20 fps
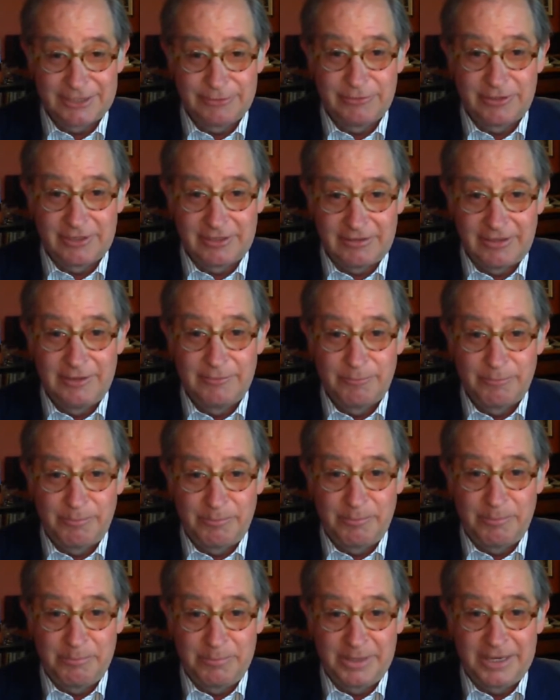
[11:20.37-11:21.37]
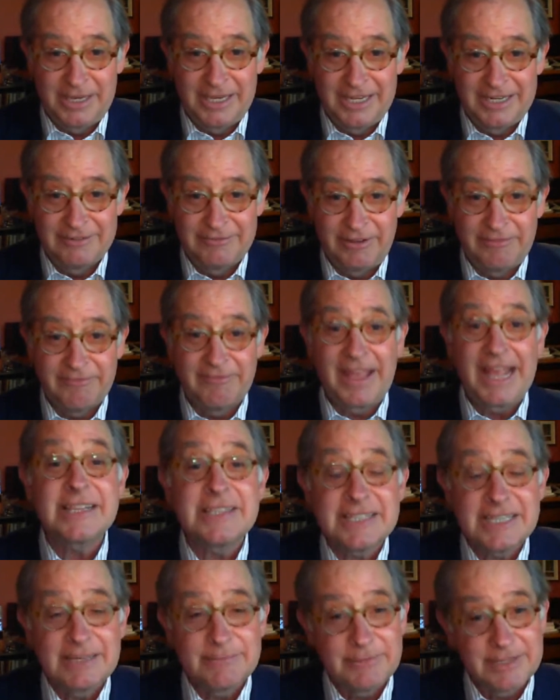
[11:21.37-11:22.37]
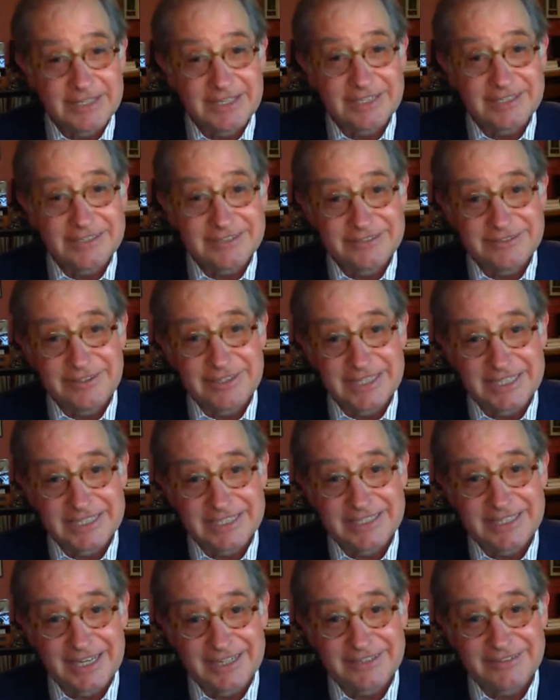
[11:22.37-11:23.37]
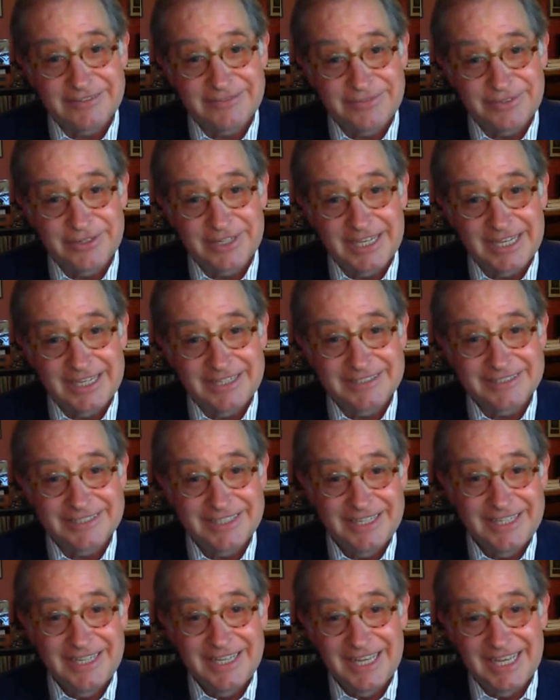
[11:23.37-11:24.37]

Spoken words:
So we'll begin to advance some of this during this next few days